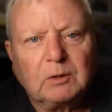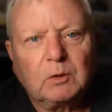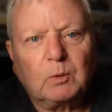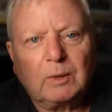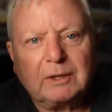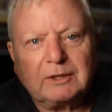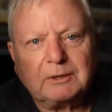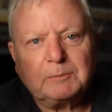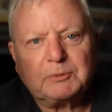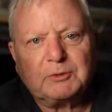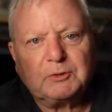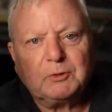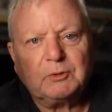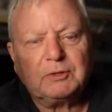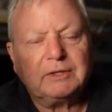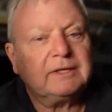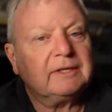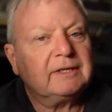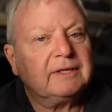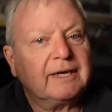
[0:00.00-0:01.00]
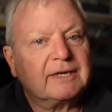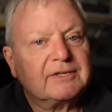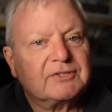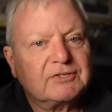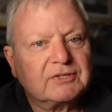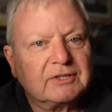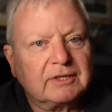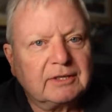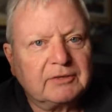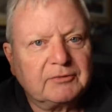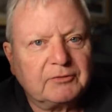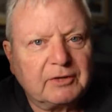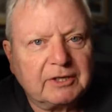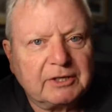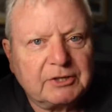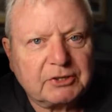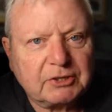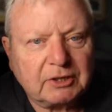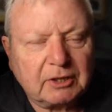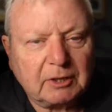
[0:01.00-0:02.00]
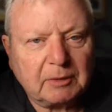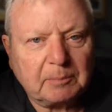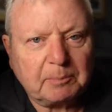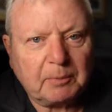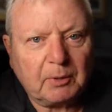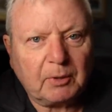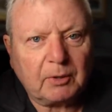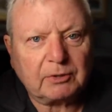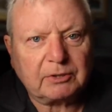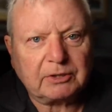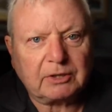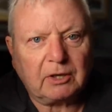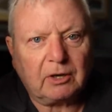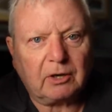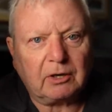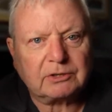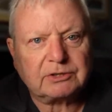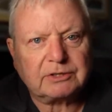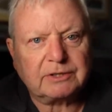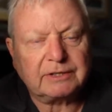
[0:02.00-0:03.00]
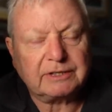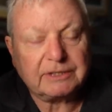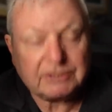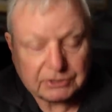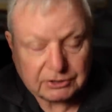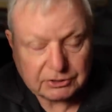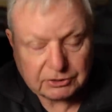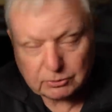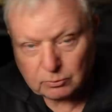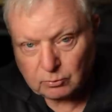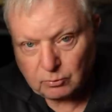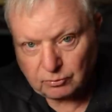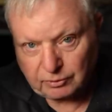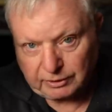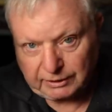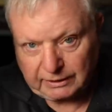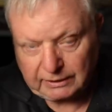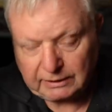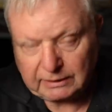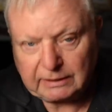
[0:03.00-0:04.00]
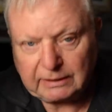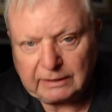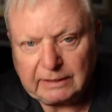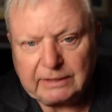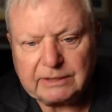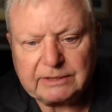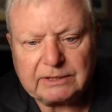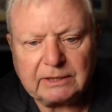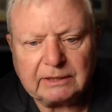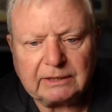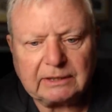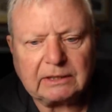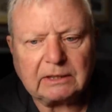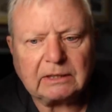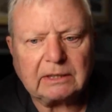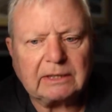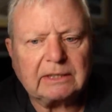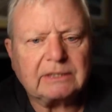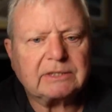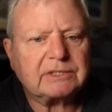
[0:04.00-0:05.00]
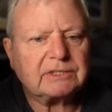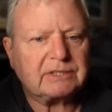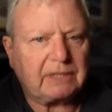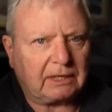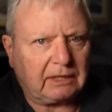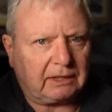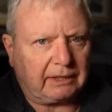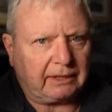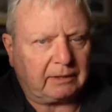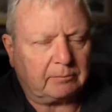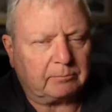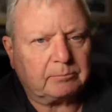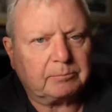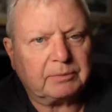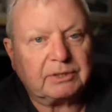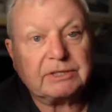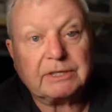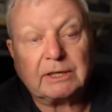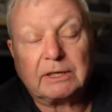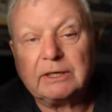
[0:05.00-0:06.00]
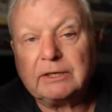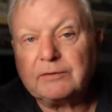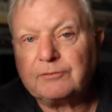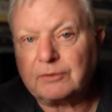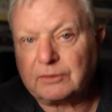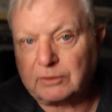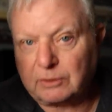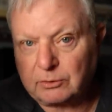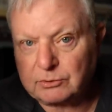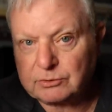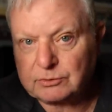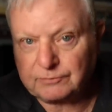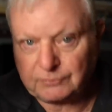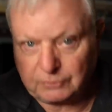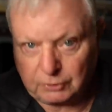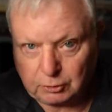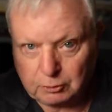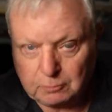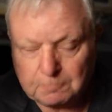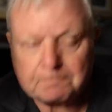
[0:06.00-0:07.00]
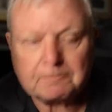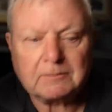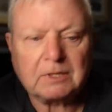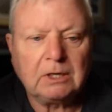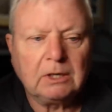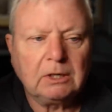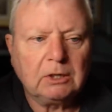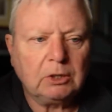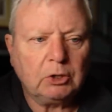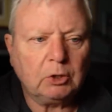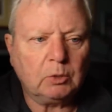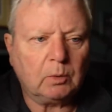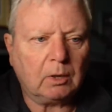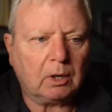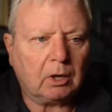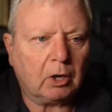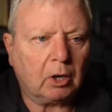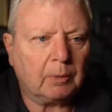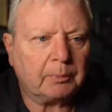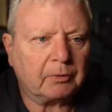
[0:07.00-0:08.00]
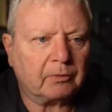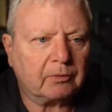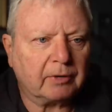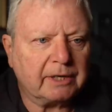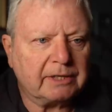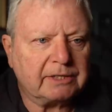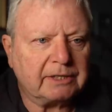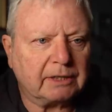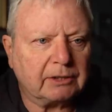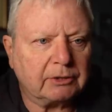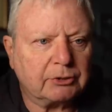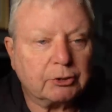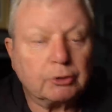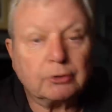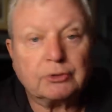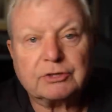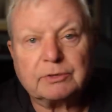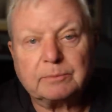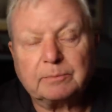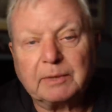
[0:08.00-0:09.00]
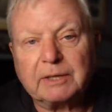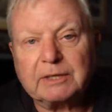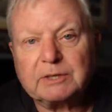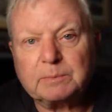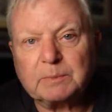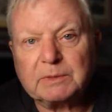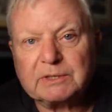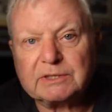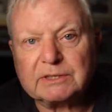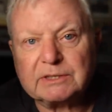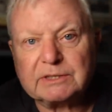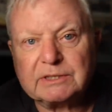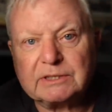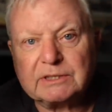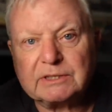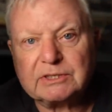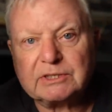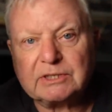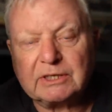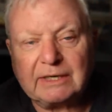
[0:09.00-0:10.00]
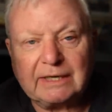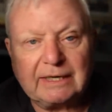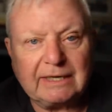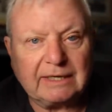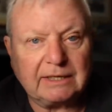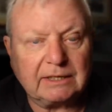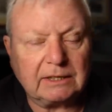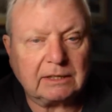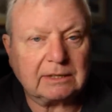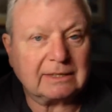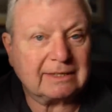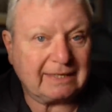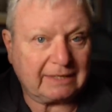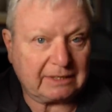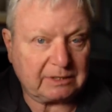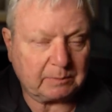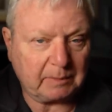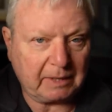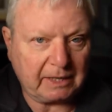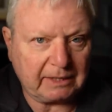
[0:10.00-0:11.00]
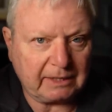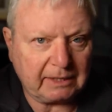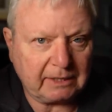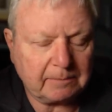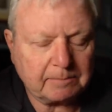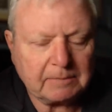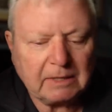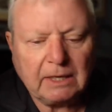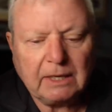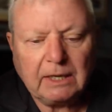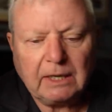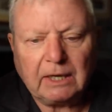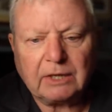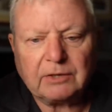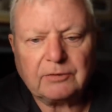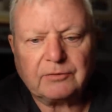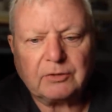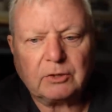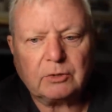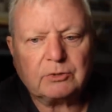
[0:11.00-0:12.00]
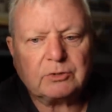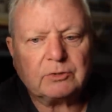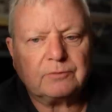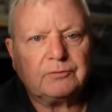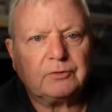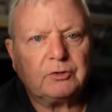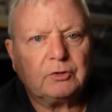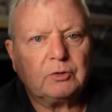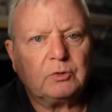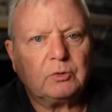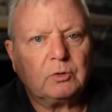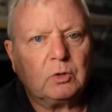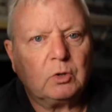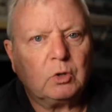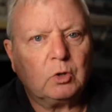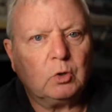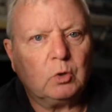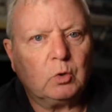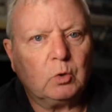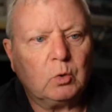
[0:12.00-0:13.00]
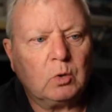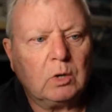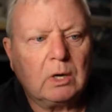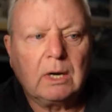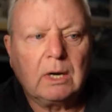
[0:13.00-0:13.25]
Welcome to the Next Adventure Podcast. This story is a little unsettling, particularly for those of you who are operating tourism-based businesses in Tasmania, and those of you who